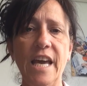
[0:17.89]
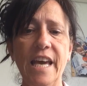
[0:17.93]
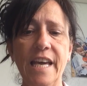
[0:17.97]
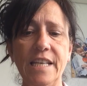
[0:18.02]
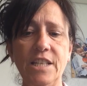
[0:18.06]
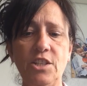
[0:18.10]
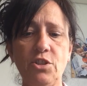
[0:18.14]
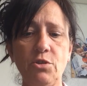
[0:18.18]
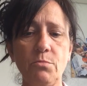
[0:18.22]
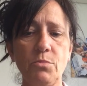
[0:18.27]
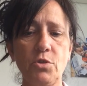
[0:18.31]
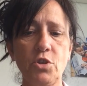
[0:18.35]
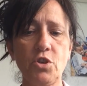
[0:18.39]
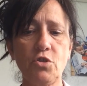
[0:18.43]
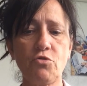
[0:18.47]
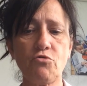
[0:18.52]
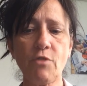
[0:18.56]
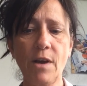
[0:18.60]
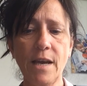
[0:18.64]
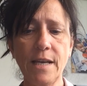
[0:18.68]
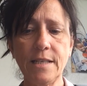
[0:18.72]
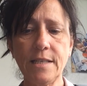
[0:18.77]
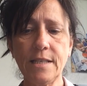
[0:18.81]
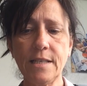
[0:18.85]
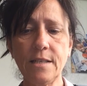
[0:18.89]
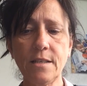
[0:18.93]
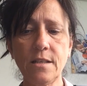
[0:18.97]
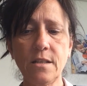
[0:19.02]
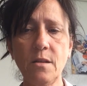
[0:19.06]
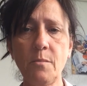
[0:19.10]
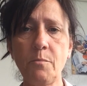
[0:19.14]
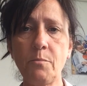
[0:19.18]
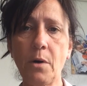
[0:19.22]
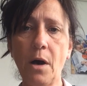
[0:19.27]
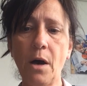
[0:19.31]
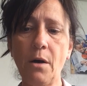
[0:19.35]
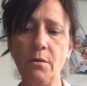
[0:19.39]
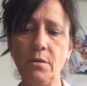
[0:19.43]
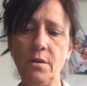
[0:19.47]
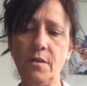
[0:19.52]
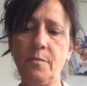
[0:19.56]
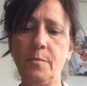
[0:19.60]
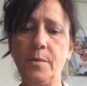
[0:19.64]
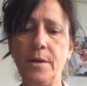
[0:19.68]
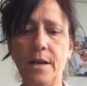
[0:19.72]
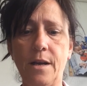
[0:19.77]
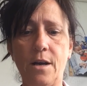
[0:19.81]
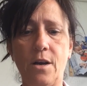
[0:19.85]
He jumped straight into the bowl
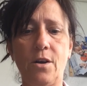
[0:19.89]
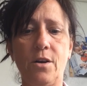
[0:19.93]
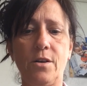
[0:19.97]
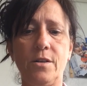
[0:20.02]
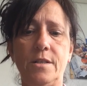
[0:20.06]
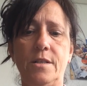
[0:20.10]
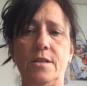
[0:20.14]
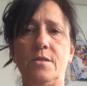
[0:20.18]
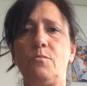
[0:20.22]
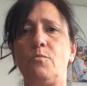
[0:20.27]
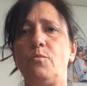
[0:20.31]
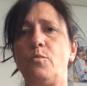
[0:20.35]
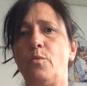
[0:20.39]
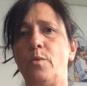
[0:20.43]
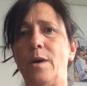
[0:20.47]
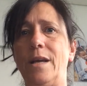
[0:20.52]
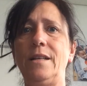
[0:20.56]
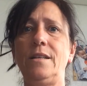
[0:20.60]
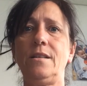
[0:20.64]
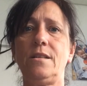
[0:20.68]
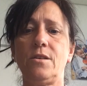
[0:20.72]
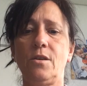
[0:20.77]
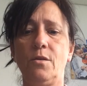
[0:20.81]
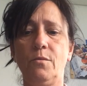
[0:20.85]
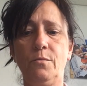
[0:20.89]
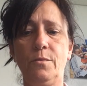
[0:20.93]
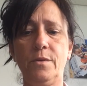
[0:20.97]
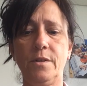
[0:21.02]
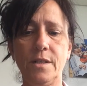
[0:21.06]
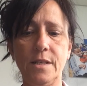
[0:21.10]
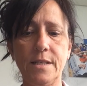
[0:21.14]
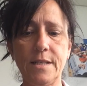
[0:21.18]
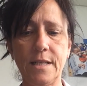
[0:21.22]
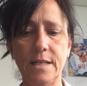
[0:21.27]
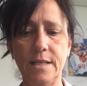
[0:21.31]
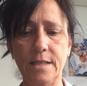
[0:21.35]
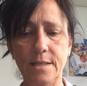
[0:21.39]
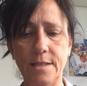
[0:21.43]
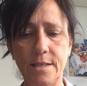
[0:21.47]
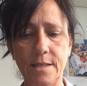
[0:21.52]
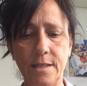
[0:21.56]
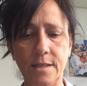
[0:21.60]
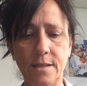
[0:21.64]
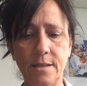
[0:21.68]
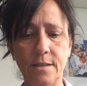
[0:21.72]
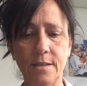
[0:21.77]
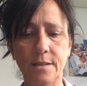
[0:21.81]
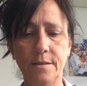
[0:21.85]
of bananas and went on with his
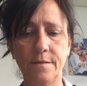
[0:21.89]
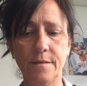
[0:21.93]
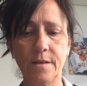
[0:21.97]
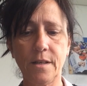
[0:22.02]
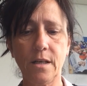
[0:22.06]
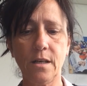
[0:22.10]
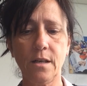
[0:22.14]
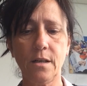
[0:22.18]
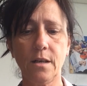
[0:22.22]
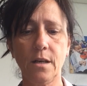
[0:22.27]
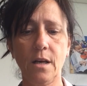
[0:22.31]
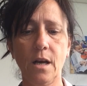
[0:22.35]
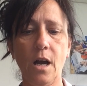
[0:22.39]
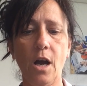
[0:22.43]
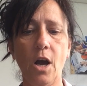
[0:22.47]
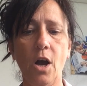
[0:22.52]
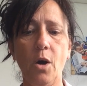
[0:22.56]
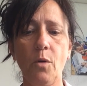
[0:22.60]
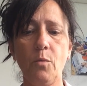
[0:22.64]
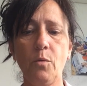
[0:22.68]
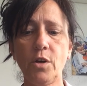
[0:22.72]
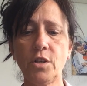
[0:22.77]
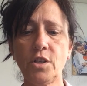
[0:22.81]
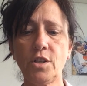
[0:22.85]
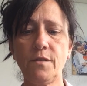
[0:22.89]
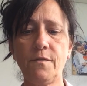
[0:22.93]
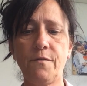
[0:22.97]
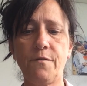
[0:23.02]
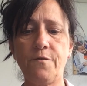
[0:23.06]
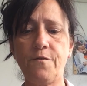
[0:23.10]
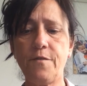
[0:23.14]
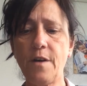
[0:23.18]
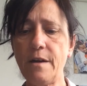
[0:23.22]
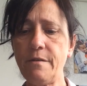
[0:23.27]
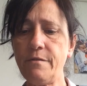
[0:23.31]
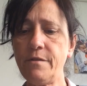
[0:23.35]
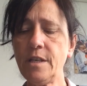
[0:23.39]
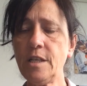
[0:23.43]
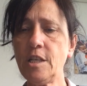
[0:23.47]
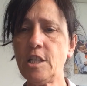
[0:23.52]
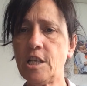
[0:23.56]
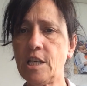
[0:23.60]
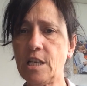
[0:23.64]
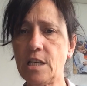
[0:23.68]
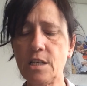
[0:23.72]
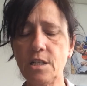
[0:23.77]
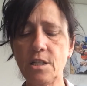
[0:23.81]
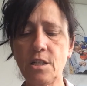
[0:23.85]
eating. "What a very
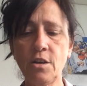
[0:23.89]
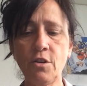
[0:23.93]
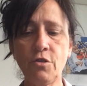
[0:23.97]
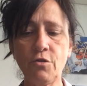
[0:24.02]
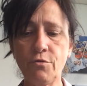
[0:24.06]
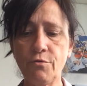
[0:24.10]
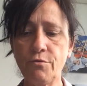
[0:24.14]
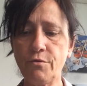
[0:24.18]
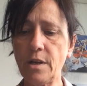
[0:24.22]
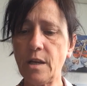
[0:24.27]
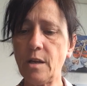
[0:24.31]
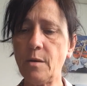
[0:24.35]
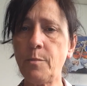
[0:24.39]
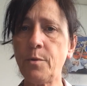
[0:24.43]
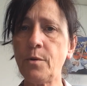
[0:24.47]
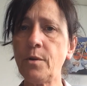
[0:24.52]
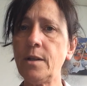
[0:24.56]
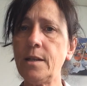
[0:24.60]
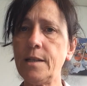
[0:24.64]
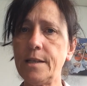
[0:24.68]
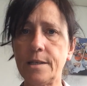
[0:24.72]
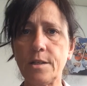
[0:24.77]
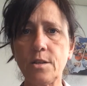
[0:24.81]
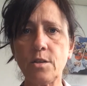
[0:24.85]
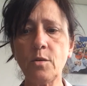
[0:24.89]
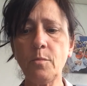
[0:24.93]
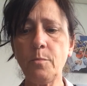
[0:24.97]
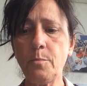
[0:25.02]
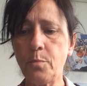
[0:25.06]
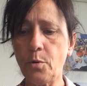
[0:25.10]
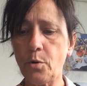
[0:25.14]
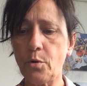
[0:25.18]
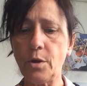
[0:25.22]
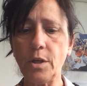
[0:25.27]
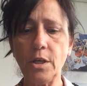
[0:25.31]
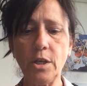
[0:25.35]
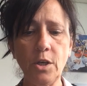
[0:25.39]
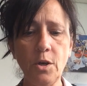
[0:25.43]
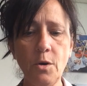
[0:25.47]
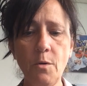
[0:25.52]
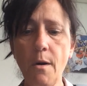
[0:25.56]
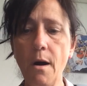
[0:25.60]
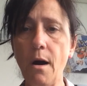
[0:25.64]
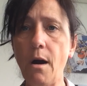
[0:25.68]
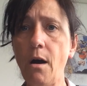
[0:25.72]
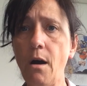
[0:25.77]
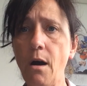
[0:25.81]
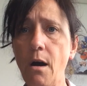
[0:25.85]
disagreeable little boy
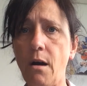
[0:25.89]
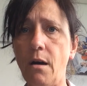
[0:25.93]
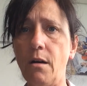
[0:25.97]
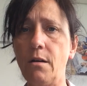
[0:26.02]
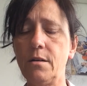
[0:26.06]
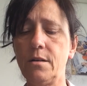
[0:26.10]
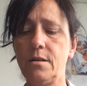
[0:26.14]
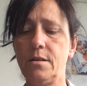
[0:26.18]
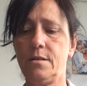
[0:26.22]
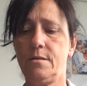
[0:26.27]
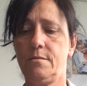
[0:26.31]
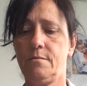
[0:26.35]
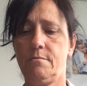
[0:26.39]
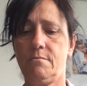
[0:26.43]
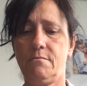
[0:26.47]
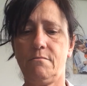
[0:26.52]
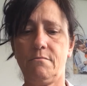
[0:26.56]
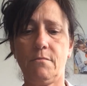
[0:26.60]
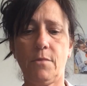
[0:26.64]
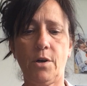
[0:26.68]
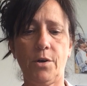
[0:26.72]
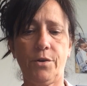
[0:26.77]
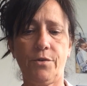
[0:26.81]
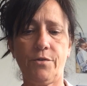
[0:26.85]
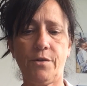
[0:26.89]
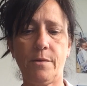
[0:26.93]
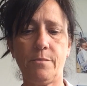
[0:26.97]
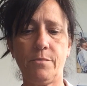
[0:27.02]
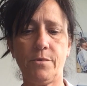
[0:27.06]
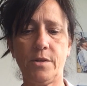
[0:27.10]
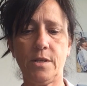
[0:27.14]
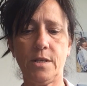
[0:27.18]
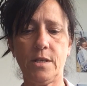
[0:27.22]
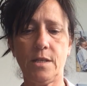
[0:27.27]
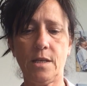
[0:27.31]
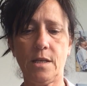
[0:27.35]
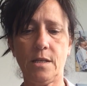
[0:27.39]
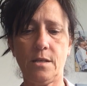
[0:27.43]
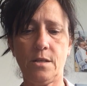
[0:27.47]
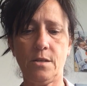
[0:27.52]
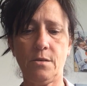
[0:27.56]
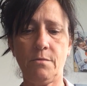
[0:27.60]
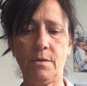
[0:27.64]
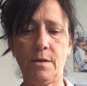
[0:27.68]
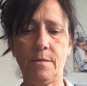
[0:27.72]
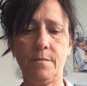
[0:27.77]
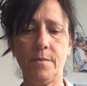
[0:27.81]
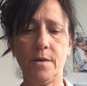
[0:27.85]
you are," my grandmother said
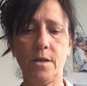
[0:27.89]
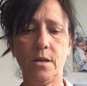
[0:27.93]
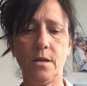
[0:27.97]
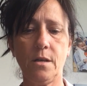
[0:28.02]
to him.